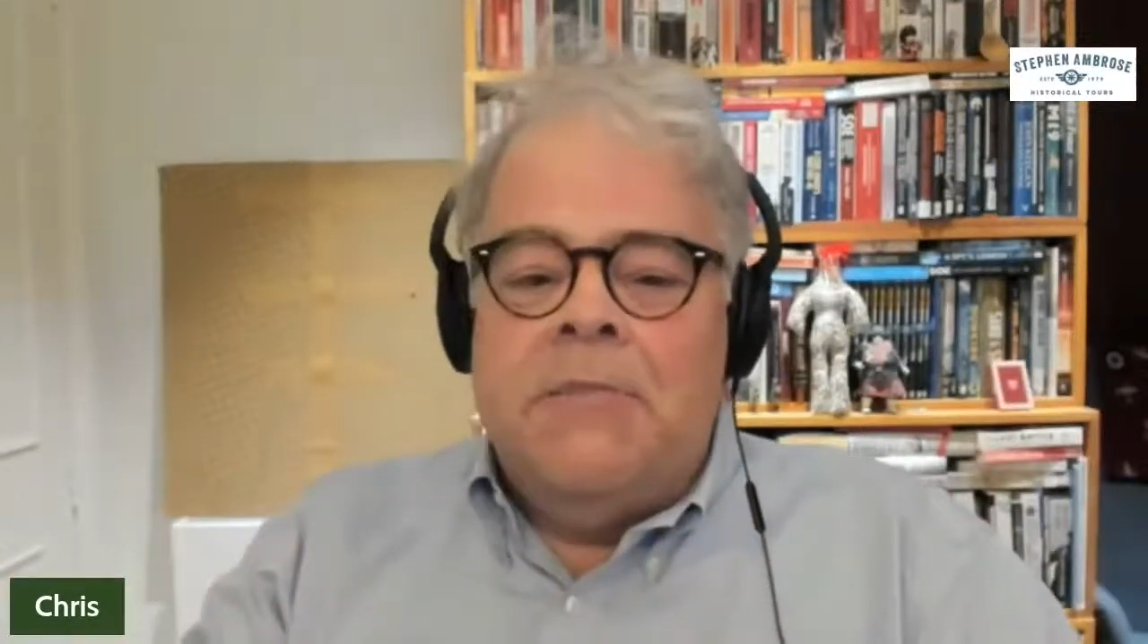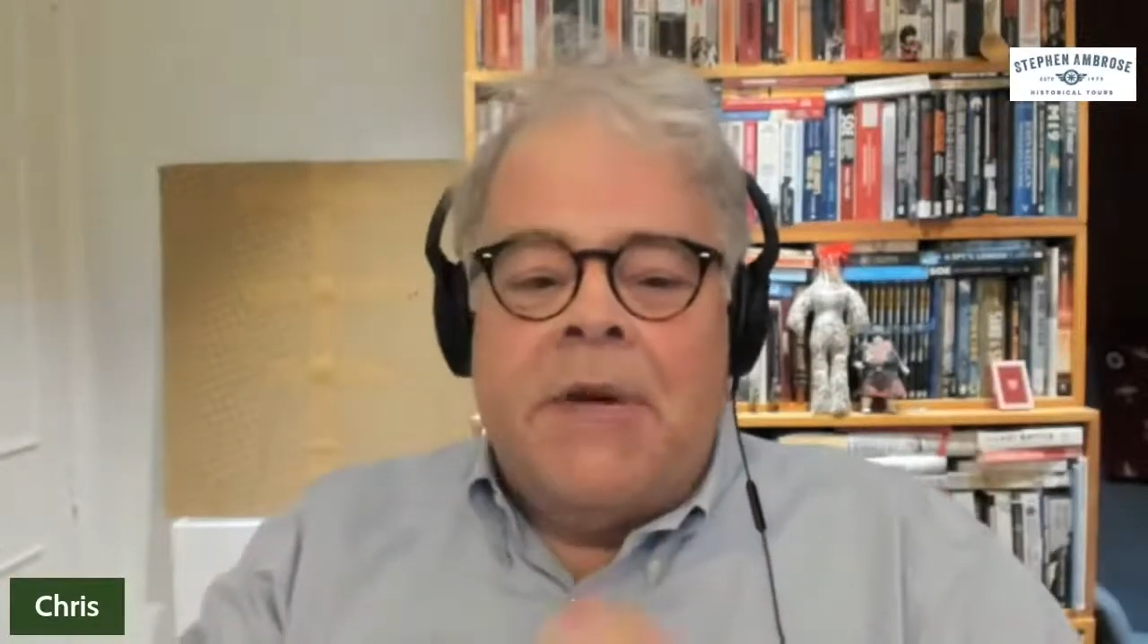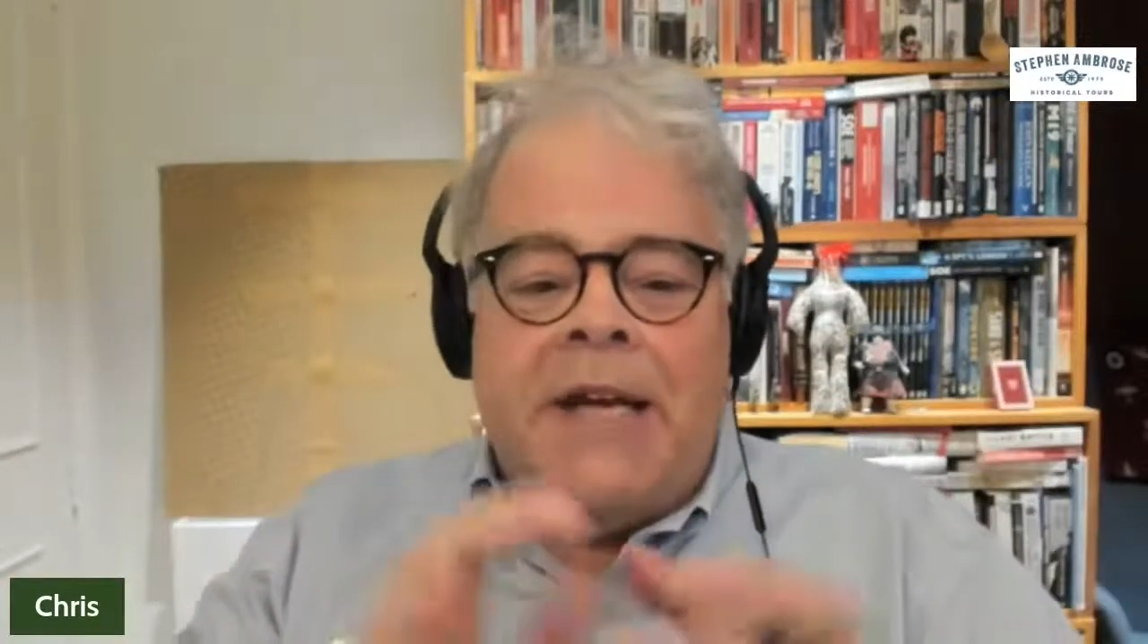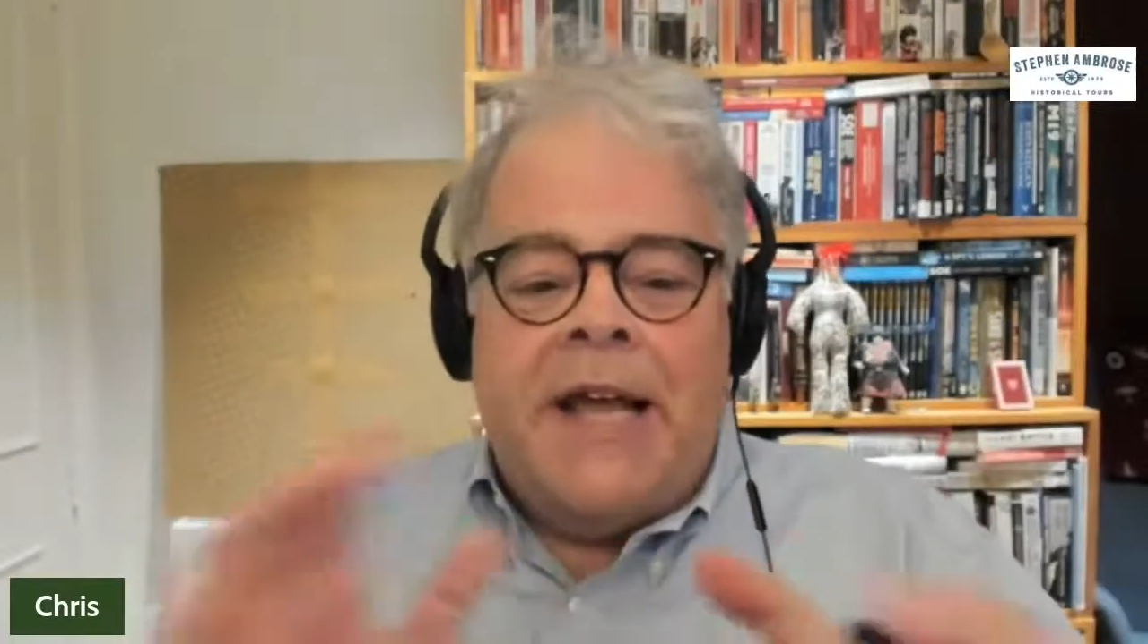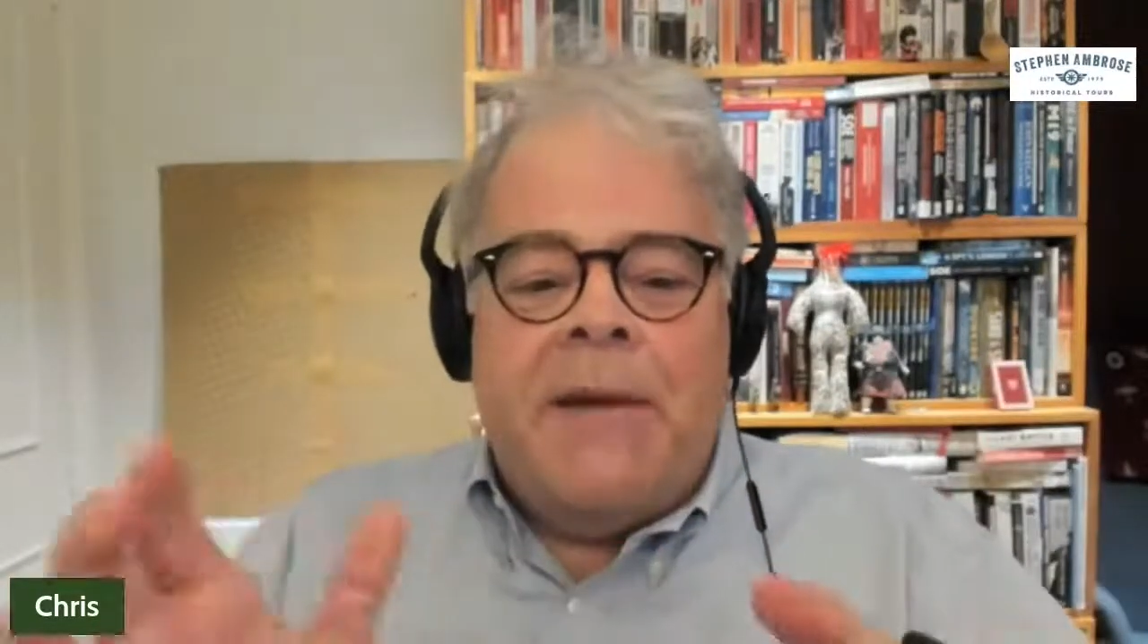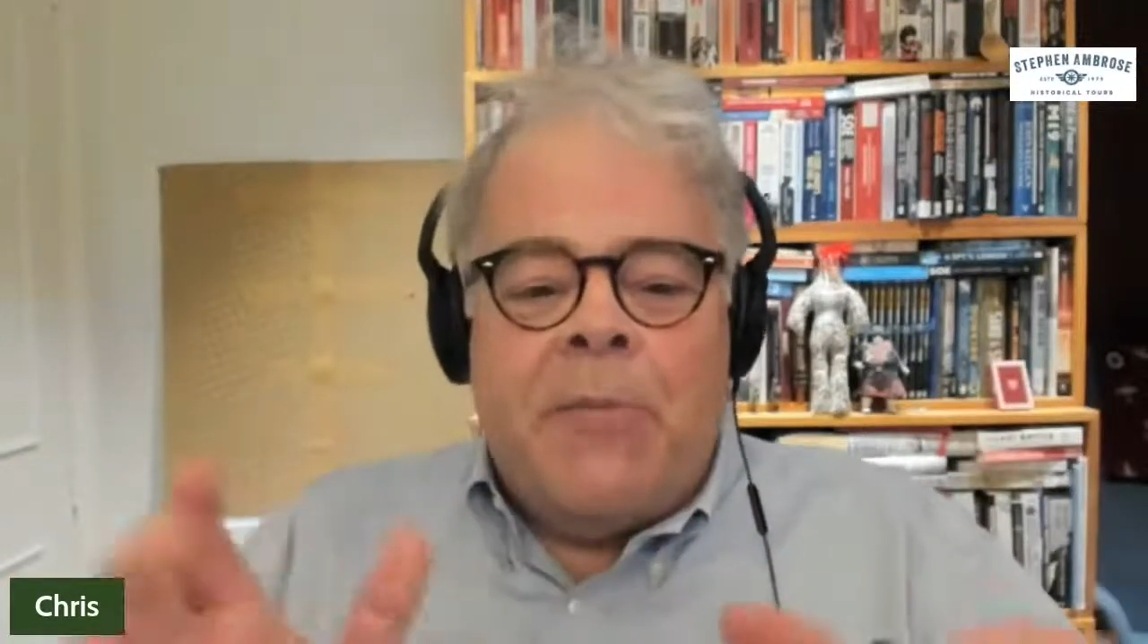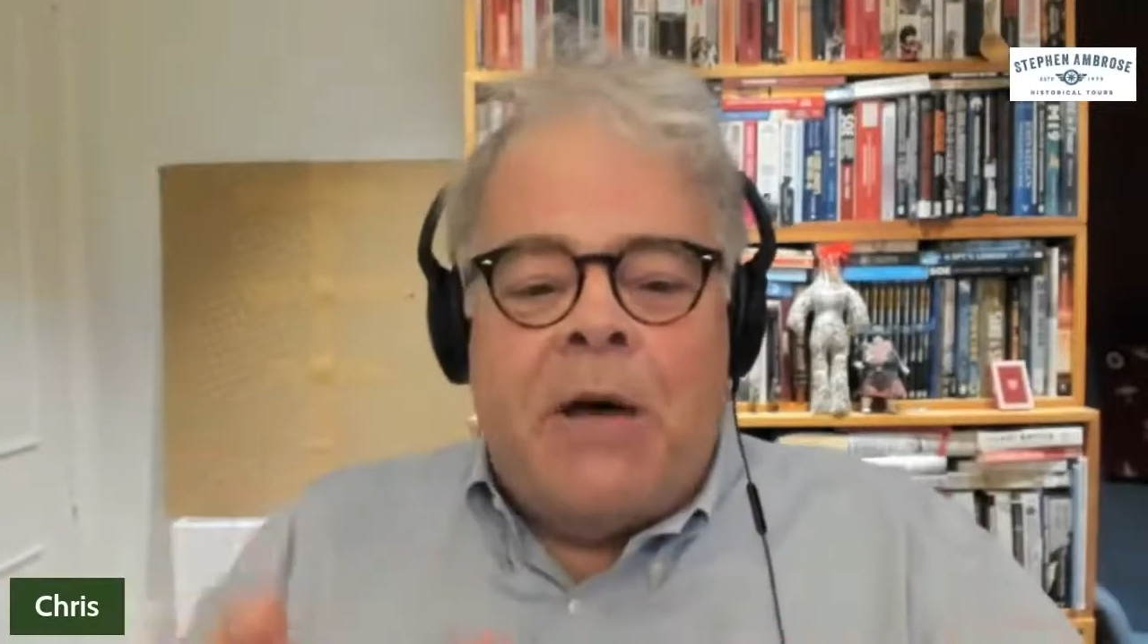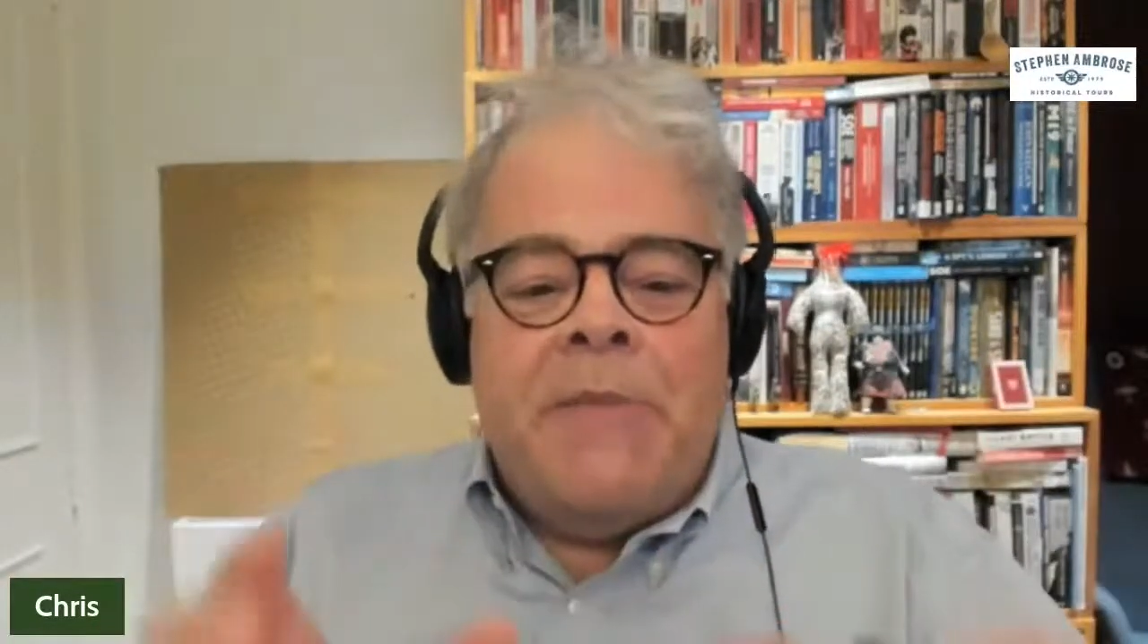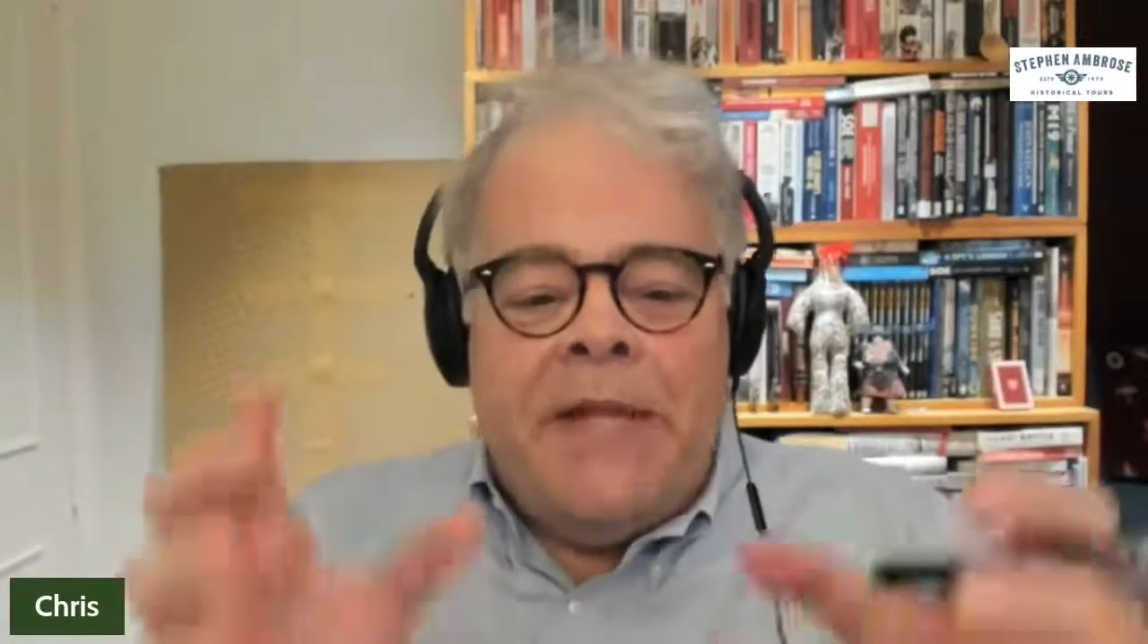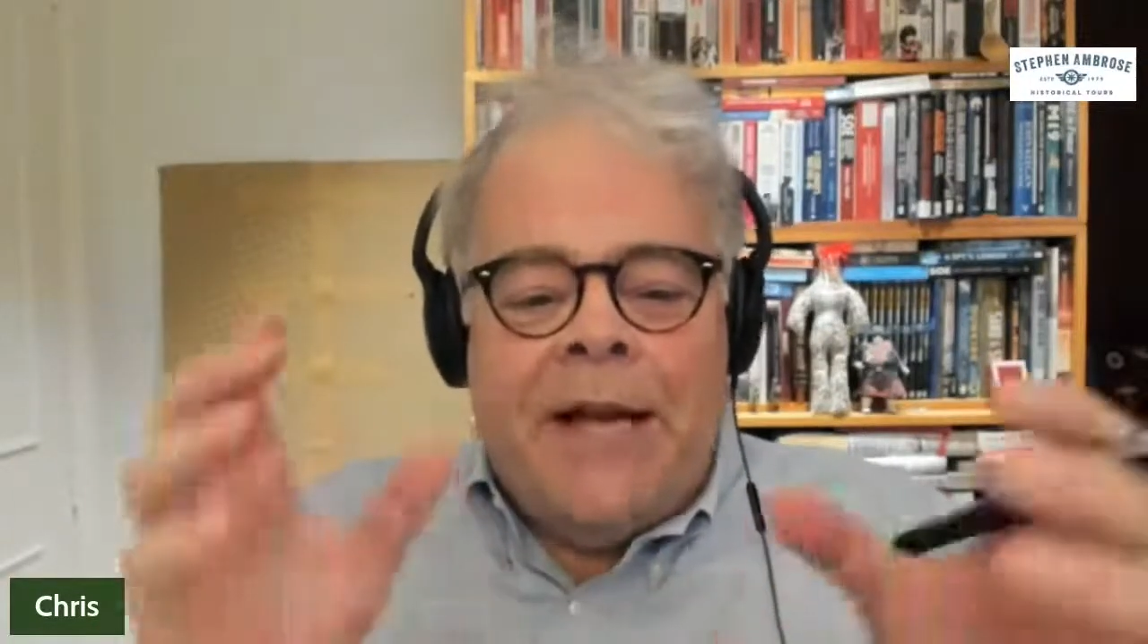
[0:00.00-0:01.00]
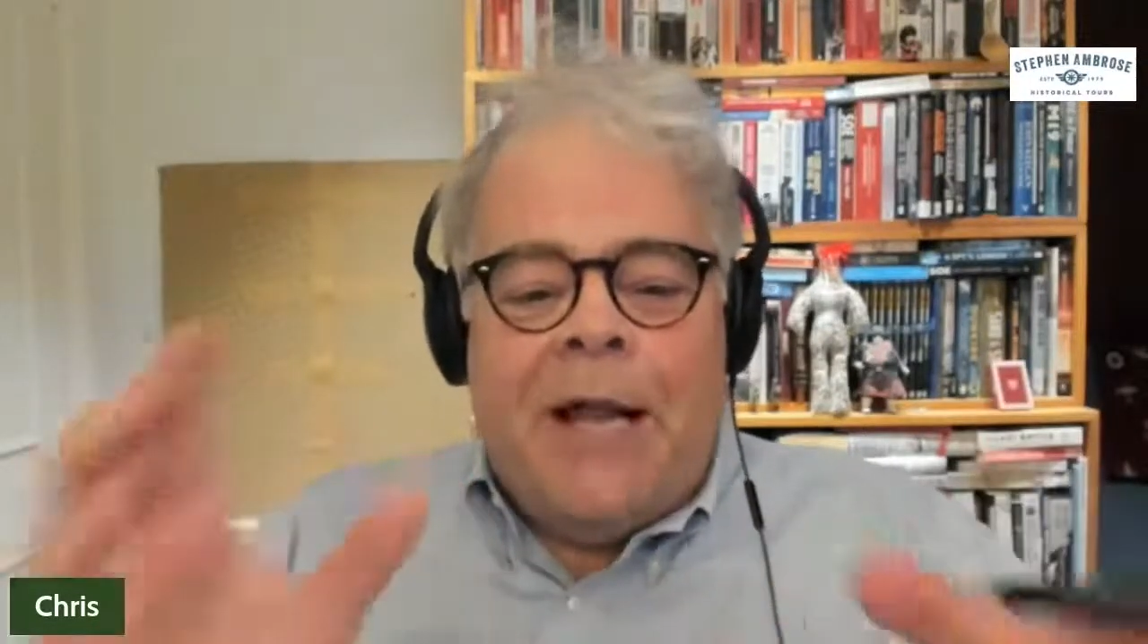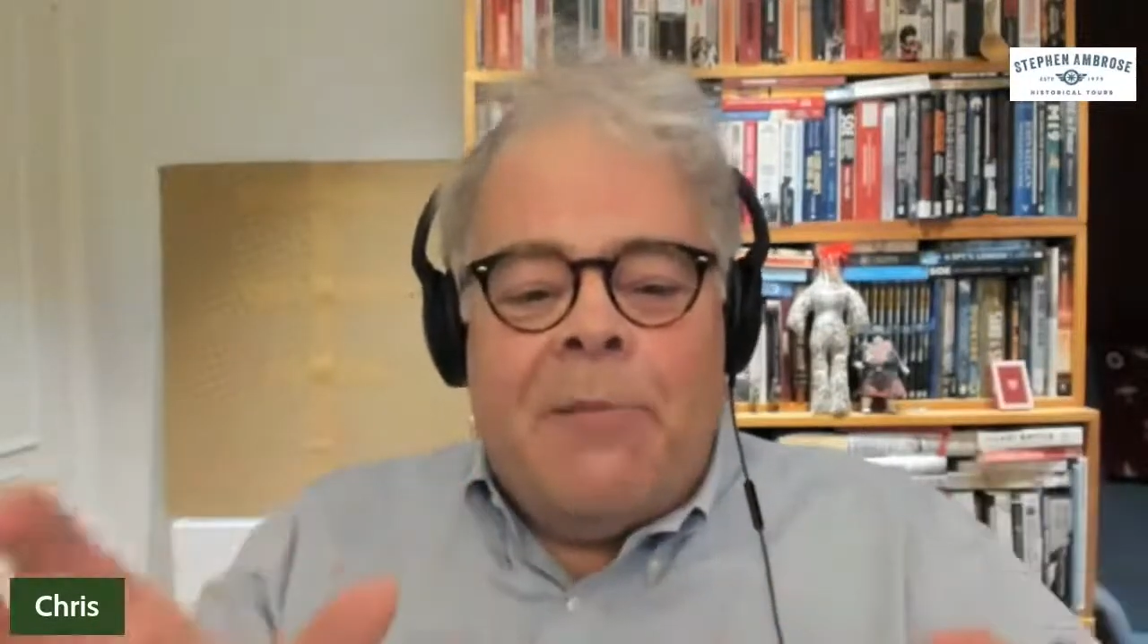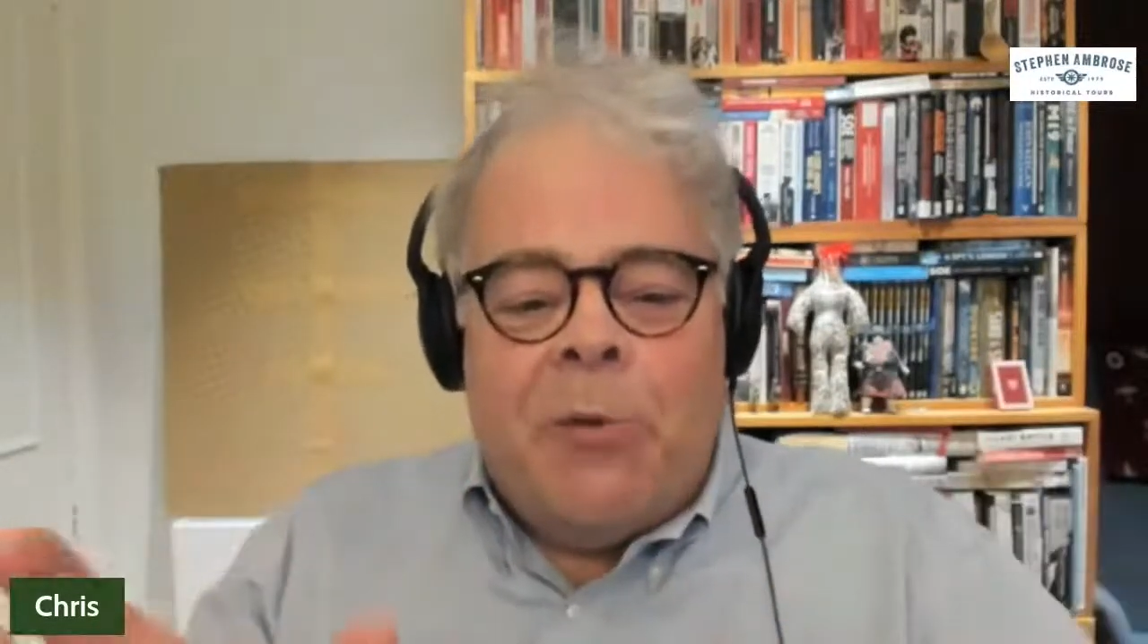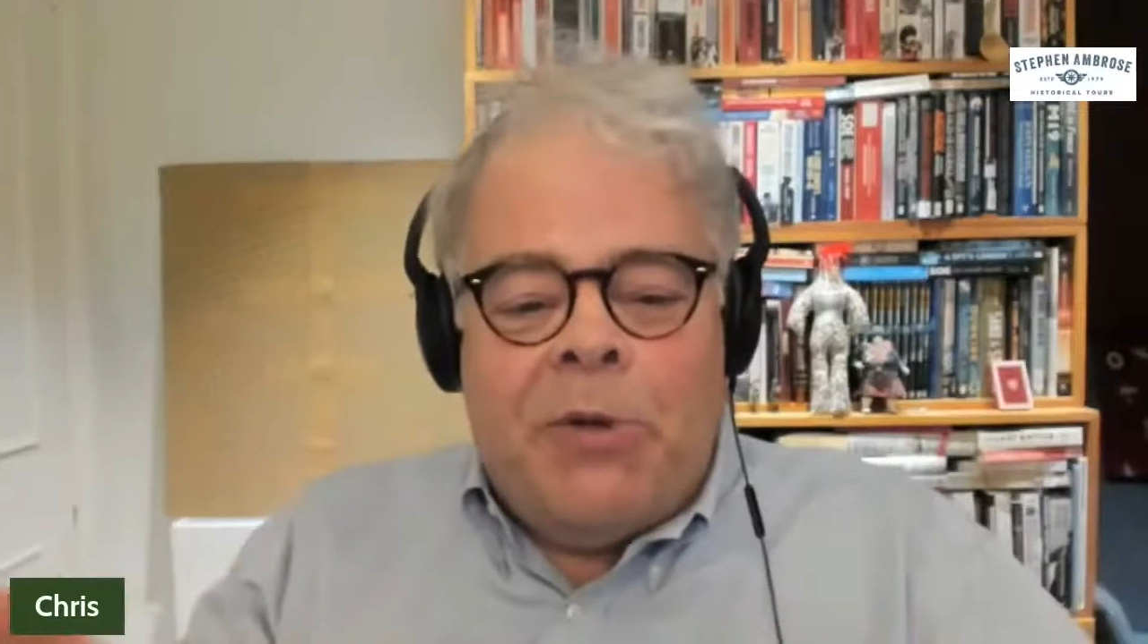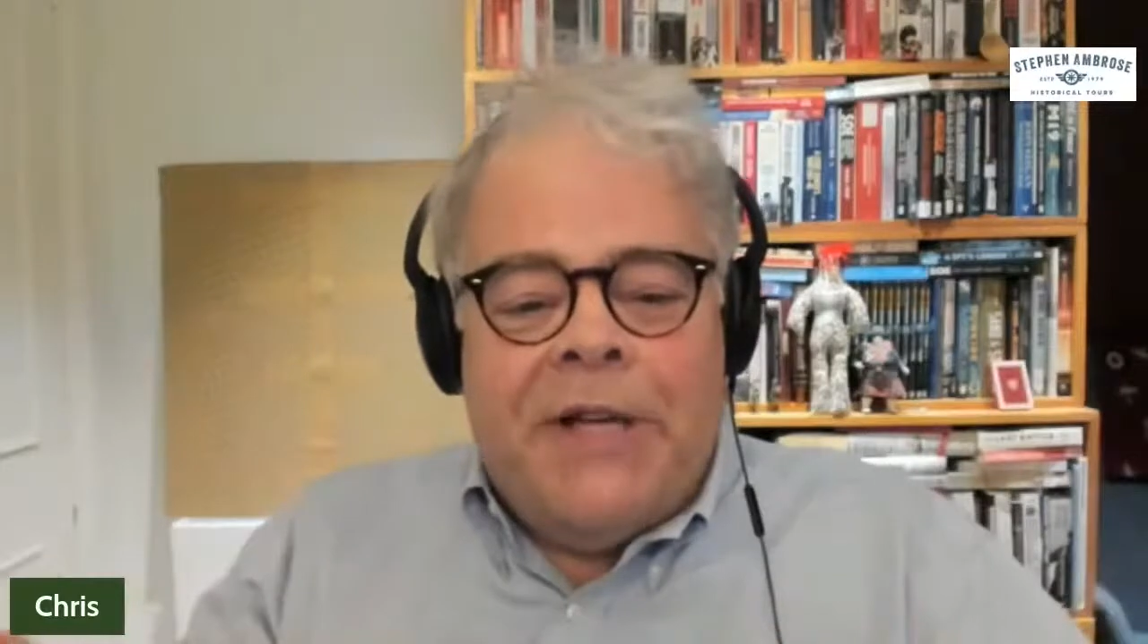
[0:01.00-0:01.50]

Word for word: My nan bought me the Alamo